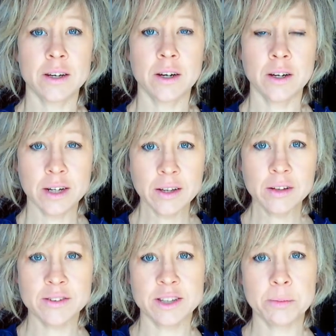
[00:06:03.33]
Another
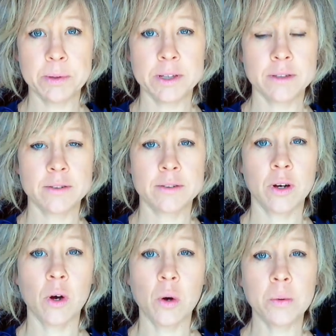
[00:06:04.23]
tip is
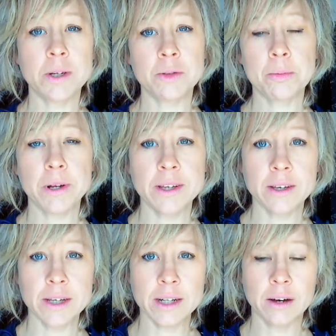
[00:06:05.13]
always bring
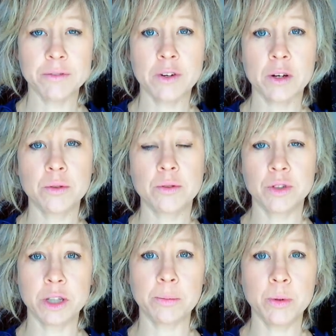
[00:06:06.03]
enough clothes to
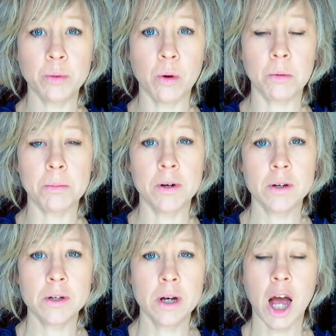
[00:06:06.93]
keep you warm.
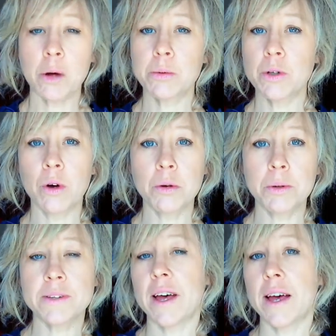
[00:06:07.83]
I would
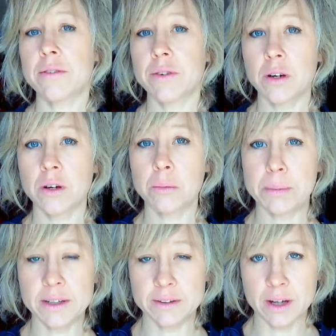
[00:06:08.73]
always have a
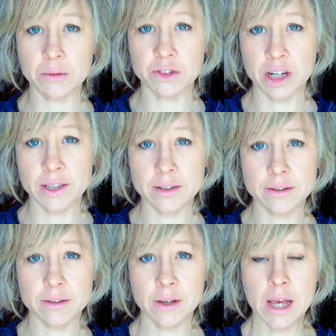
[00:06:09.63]
big down jacket,
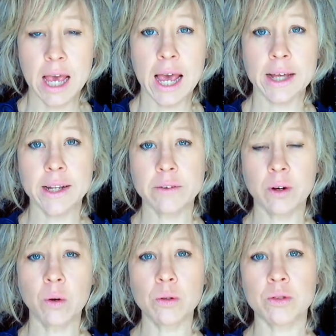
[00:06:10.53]
and I've
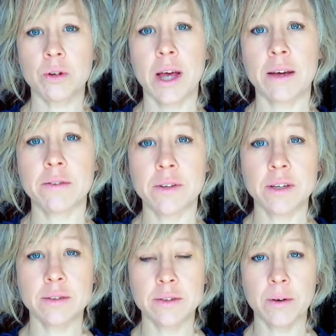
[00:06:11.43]
also have
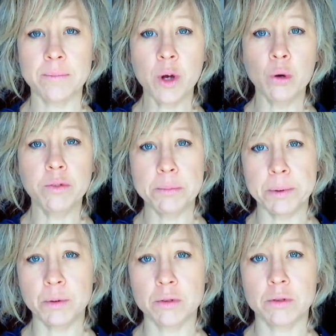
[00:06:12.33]
these over
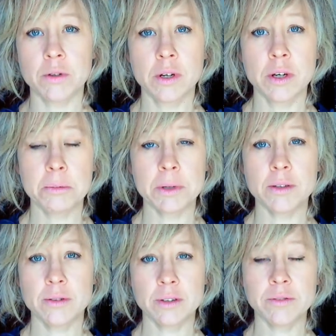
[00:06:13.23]
boots,
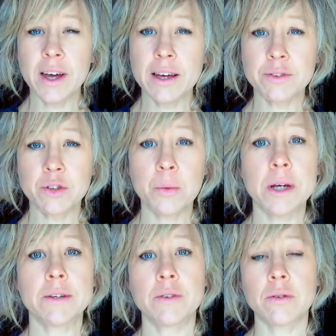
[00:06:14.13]
because if I have to wait
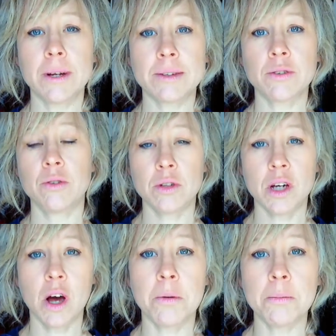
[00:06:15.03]
for the rescue to
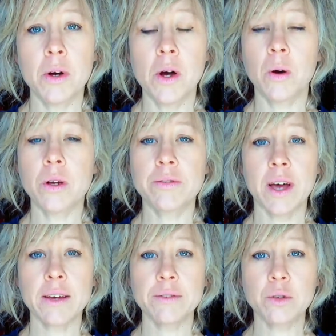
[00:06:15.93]
come, or if I
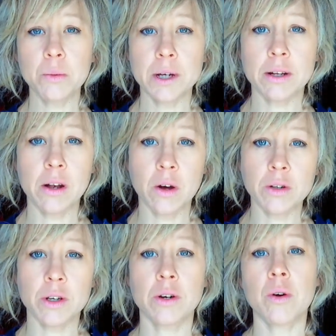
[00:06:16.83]
have to wait
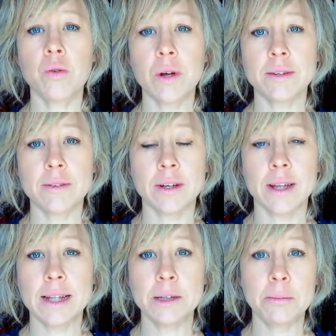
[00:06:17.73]
longer or rest at
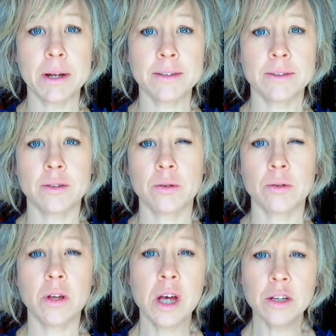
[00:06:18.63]
any places, or
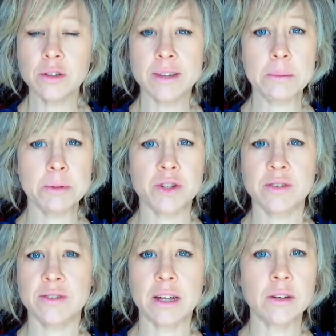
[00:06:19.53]
the temperature
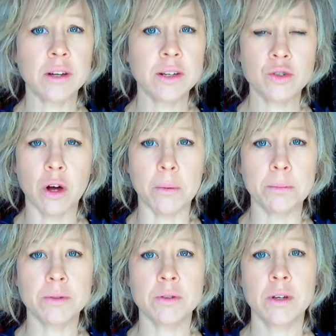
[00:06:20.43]
suddenly
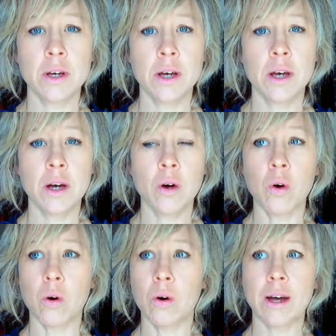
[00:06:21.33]
drops,
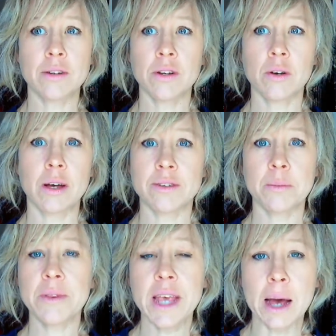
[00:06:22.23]
or I don't know,
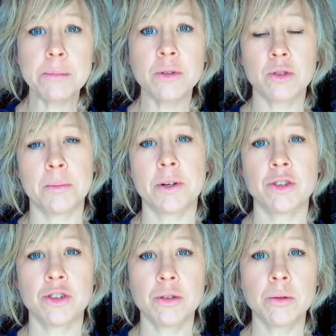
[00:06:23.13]
something happened to my
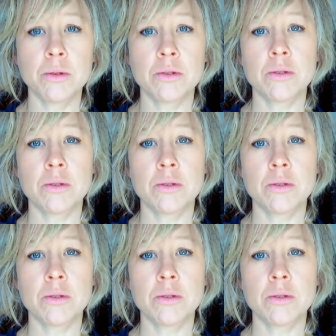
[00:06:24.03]
shoes,